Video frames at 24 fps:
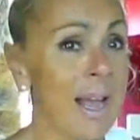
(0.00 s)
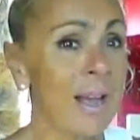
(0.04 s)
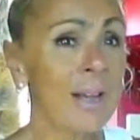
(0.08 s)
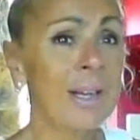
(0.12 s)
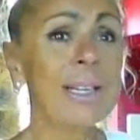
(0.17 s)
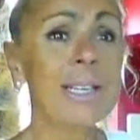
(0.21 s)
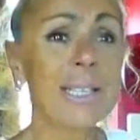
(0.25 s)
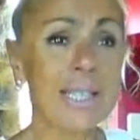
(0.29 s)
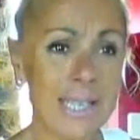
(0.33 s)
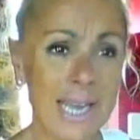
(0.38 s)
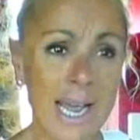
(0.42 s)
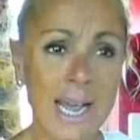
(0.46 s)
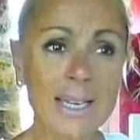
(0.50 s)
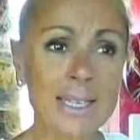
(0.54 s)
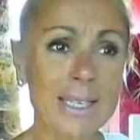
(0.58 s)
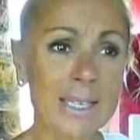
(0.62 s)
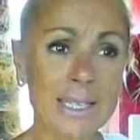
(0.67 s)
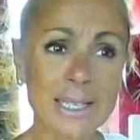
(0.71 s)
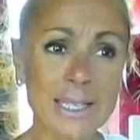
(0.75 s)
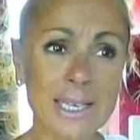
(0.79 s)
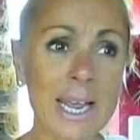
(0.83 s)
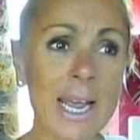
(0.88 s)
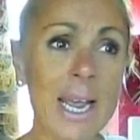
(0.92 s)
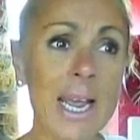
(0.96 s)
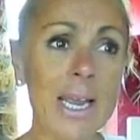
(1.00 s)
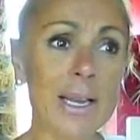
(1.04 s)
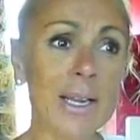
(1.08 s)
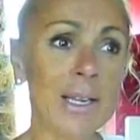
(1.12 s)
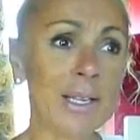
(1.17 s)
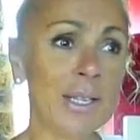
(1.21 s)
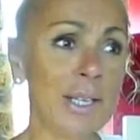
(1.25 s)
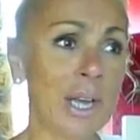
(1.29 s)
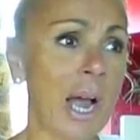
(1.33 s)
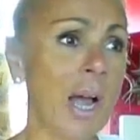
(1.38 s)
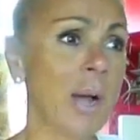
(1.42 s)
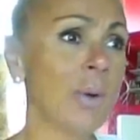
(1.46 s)
it's sad to say,
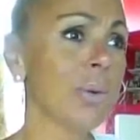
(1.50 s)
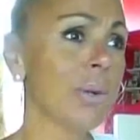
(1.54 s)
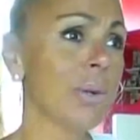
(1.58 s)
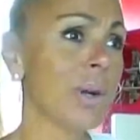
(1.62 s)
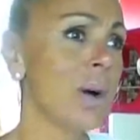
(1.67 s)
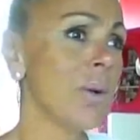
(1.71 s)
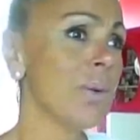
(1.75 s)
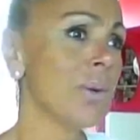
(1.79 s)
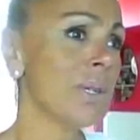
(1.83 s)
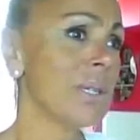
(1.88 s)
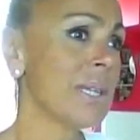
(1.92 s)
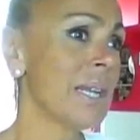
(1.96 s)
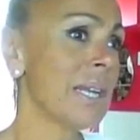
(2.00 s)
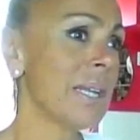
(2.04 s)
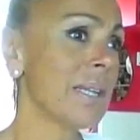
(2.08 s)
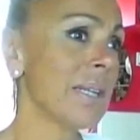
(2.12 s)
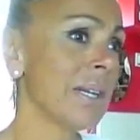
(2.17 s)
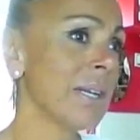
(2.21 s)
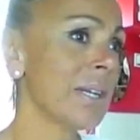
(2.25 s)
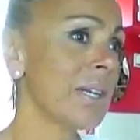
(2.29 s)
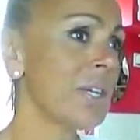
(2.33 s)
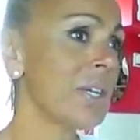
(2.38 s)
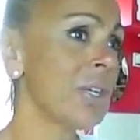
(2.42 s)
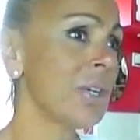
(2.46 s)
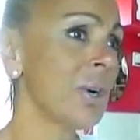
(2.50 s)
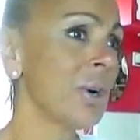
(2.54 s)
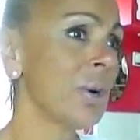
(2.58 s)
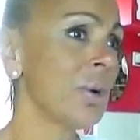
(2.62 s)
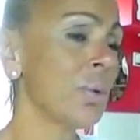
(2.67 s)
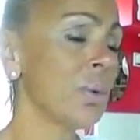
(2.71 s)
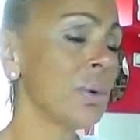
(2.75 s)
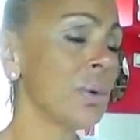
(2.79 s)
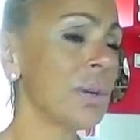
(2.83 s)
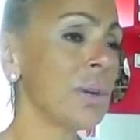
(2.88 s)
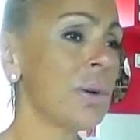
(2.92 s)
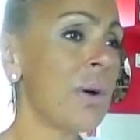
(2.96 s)
because I would always think, like, you know,
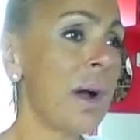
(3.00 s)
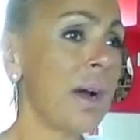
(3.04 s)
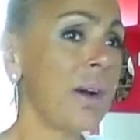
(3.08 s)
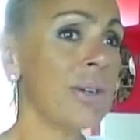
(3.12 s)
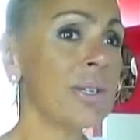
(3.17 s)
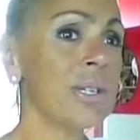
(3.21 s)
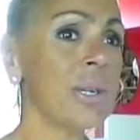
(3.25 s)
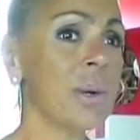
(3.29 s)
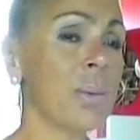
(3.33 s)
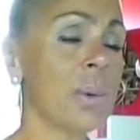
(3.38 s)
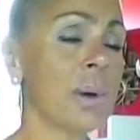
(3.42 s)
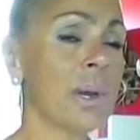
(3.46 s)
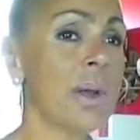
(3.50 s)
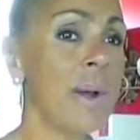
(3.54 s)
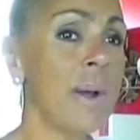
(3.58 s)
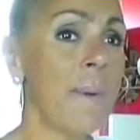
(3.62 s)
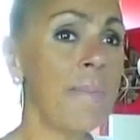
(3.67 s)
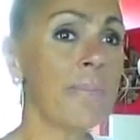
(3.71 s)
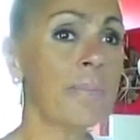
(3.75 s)
when you hire someone